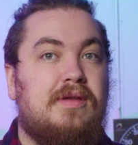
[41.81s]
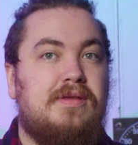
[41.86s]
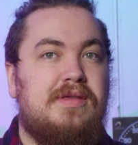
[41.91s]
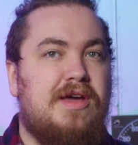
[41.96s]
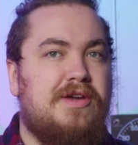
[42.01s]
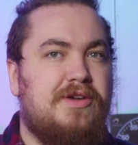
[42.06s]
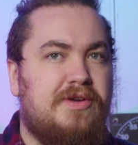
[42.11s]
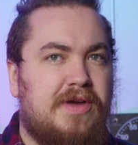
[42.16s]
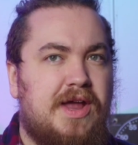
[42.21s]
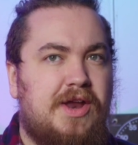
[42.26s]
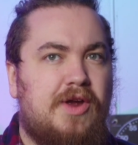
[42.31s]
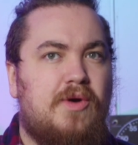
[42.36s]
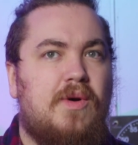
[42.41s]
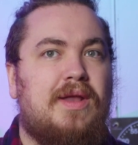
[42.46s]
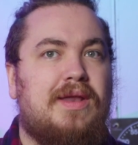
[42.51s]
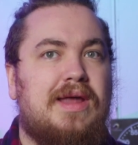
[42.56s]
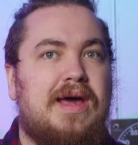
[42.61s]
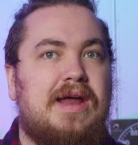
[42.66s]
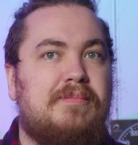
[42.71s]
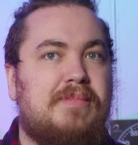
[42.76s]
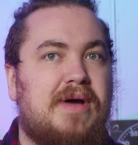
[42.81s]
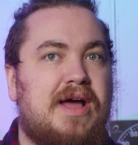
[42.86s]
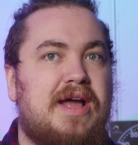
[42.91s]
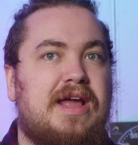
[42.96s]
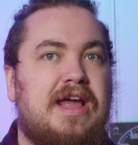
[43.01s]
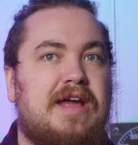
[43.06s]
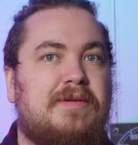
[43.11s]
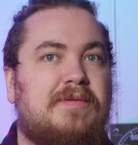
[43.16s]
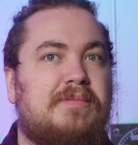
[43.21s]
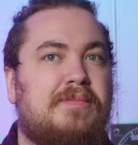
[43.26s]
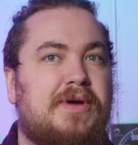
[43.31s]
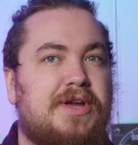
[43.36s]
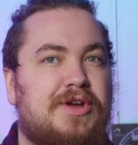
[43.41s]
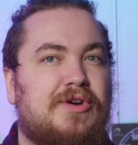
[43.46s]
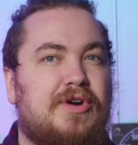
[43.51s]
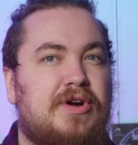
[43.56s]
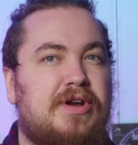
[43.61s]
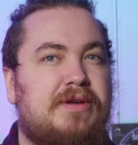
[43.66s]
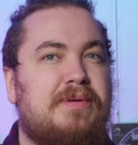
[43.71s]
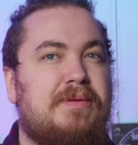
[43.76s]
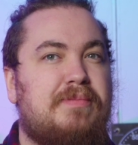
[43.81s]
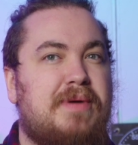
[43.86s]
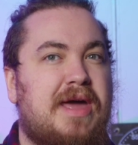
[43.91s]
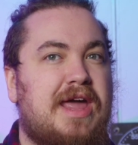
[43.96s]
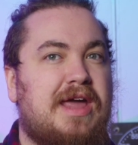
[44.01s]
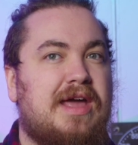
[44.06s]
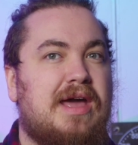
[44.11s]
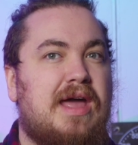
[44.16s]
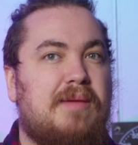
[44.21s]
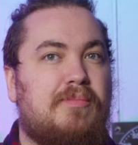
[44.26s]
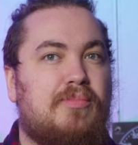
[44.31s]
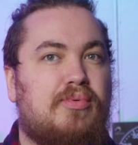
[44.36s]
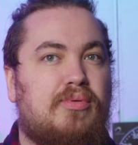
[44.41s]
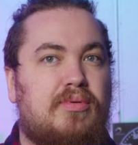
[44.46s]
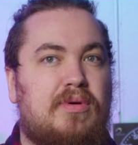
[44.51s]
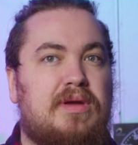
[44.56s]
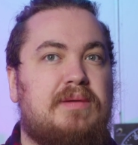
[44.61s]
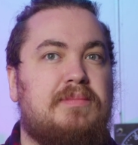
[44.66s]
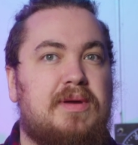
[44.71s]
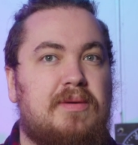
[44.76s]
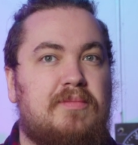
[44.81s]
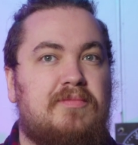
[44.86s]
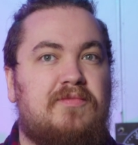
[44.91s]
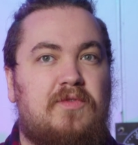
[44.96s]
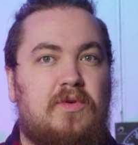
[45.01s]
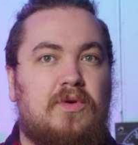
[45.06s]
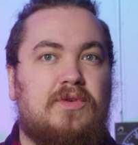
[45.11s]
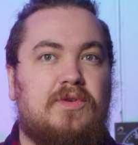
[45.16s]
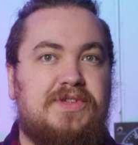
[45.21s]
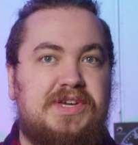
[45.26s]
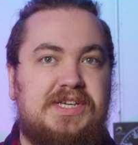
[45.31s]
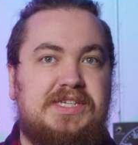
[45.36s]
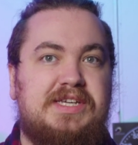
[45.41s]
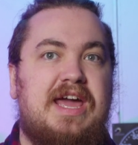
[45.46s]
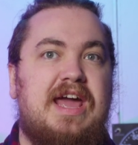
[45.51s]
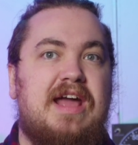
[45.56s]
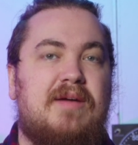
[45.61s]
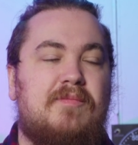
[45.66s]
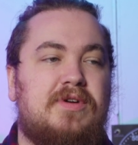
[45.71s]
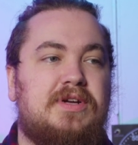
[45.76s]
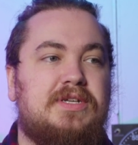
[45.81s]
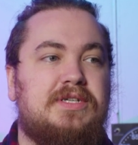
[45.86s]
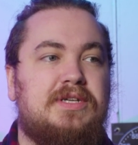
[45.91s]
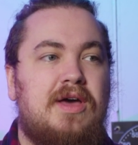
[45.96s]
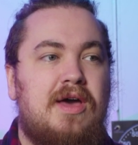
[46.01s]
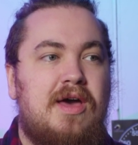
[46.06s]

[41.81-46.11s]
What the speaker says: Now you can go online and buy a camera, but you're going to be paying a premium for these cameras.